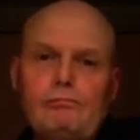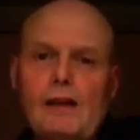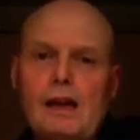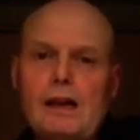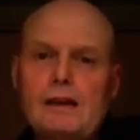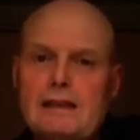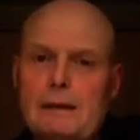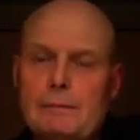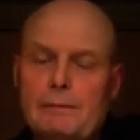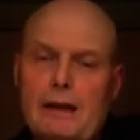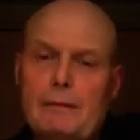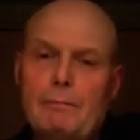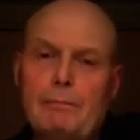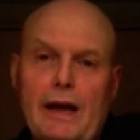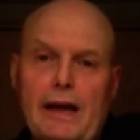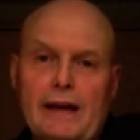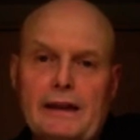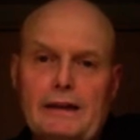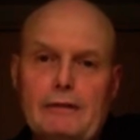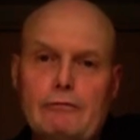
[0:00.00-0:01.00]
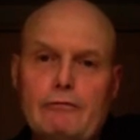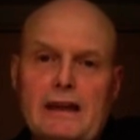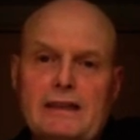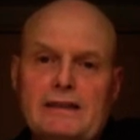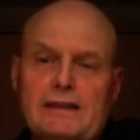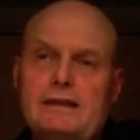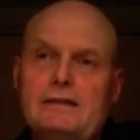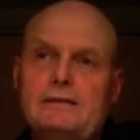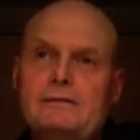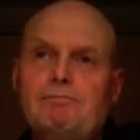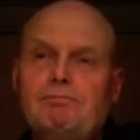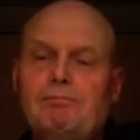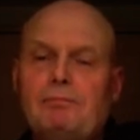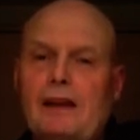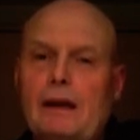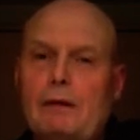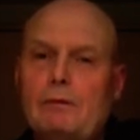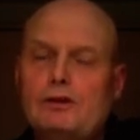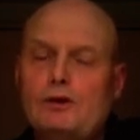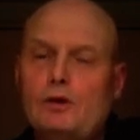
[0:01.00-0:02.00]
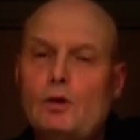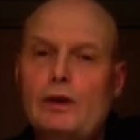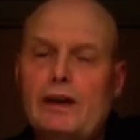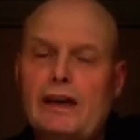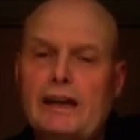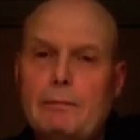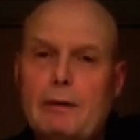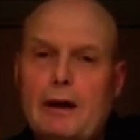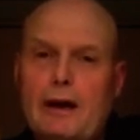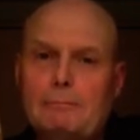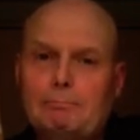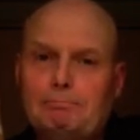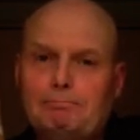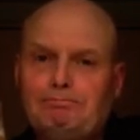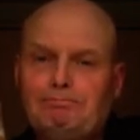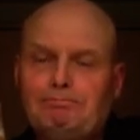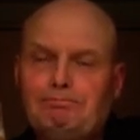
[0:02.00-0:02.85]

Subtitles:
Some of that piney resin I was talking about.